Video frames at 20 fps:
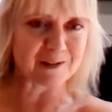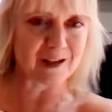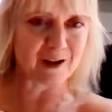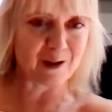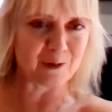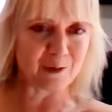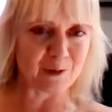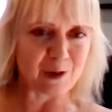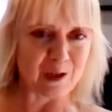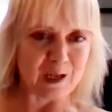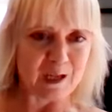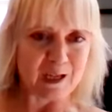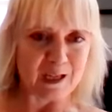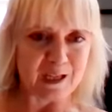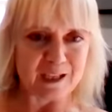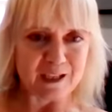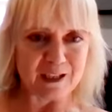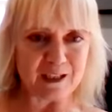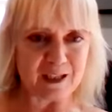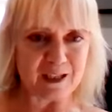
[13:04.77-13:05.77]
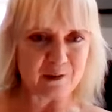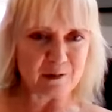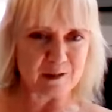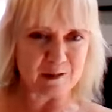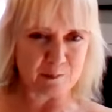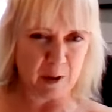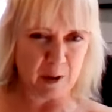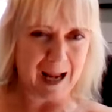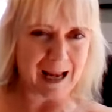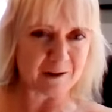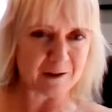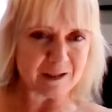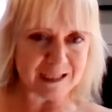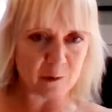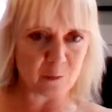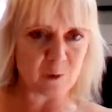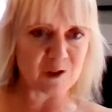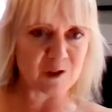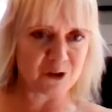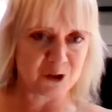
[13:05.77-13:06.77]
So, you know, paying
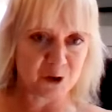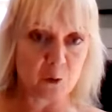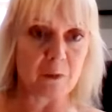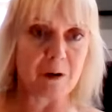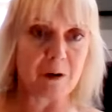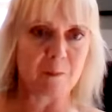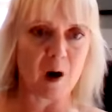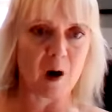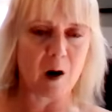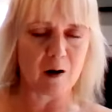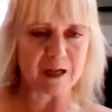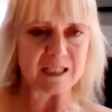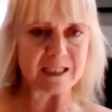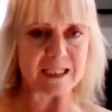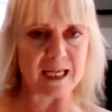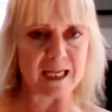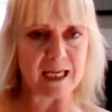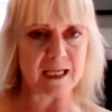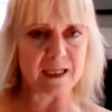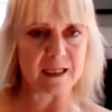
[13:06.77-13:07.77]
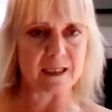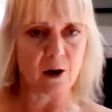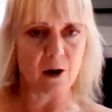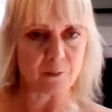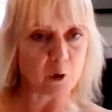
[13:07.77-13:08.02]
someone to do all my marketing,